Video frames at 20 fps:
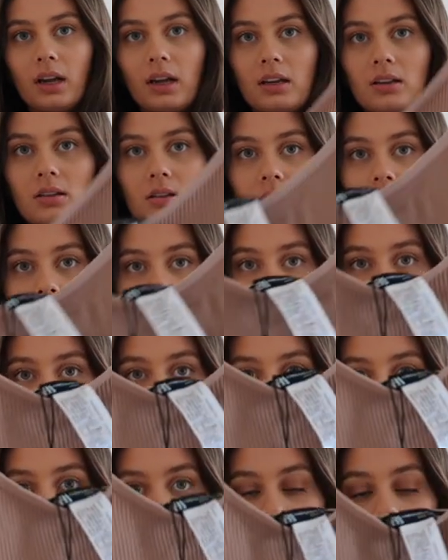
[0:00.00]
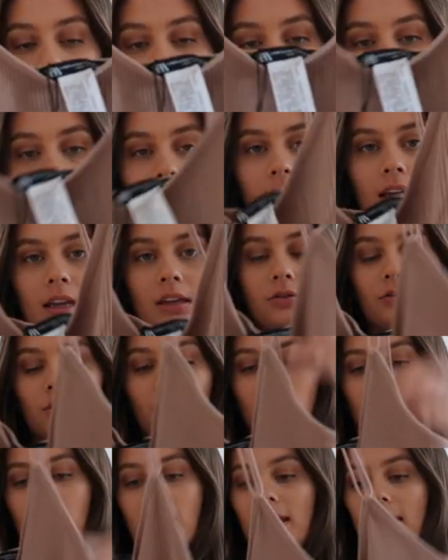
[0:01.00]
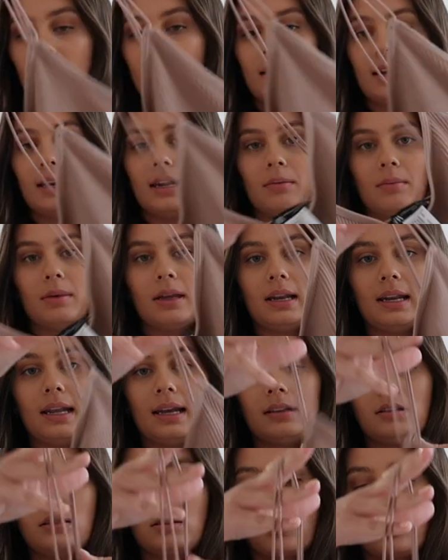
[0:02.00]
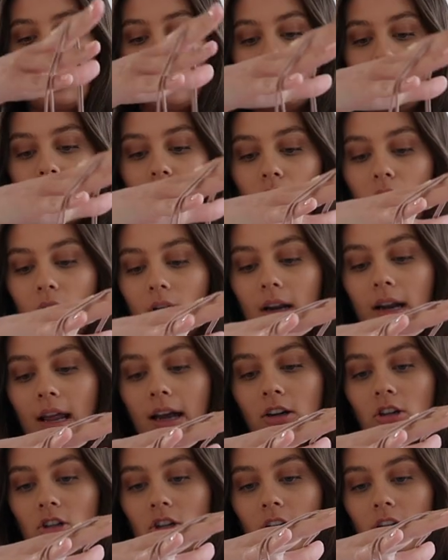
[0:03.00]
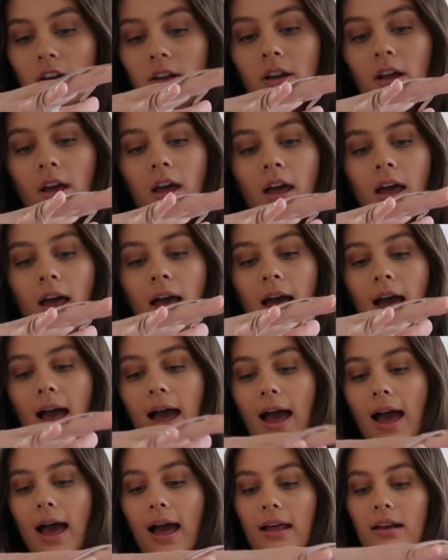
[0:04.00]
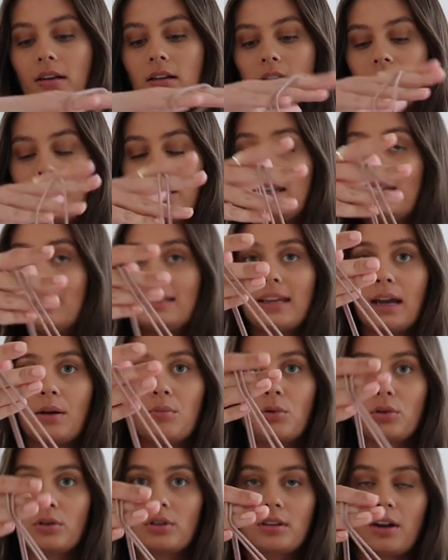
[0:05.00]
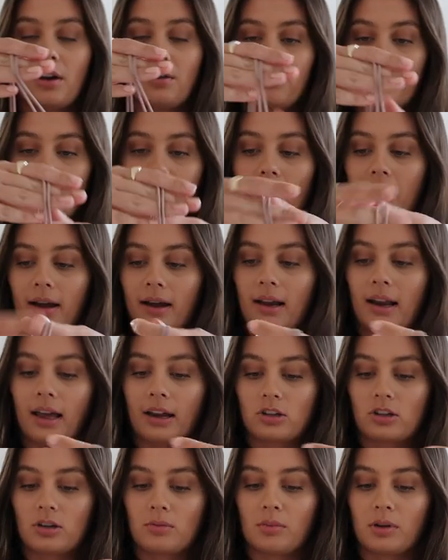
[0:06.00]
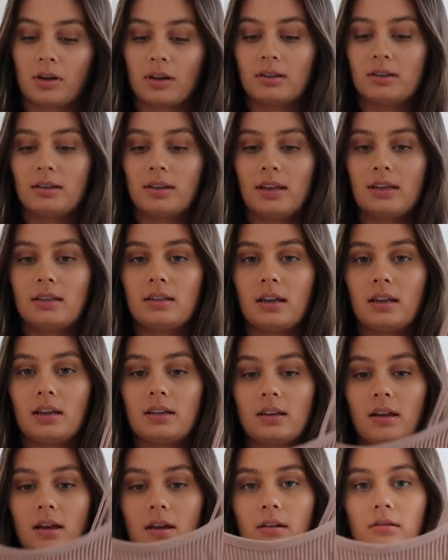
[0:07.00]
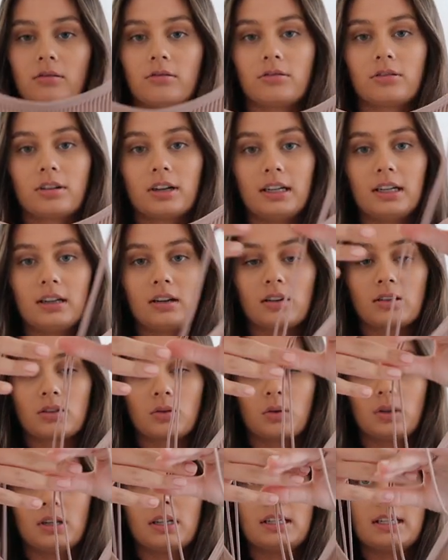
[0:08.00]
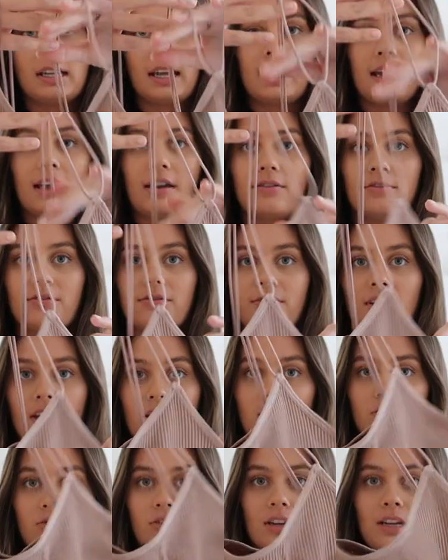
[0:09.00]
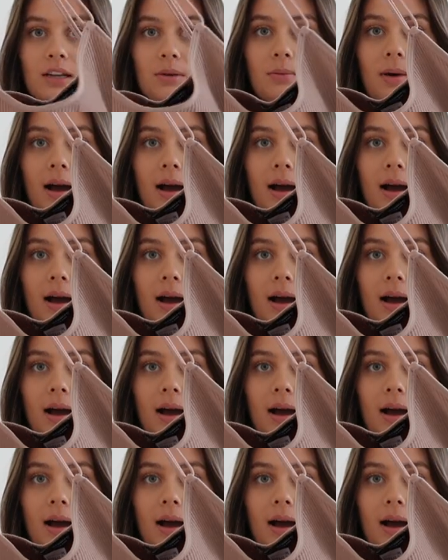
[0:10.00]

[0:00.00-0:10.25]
is so nice. It's from the Limitless Contour collection. And I need to get more stuff from that collection because this is really nice quality. It fits really